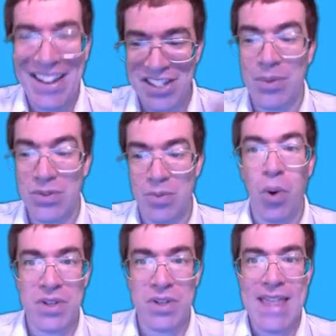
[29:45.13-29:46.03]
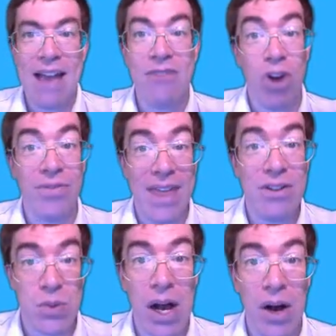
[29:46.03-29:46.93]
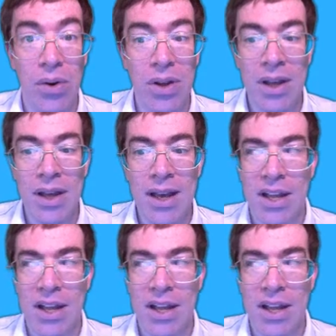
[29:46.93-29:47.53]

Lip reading: and someone's reported they're over there as well.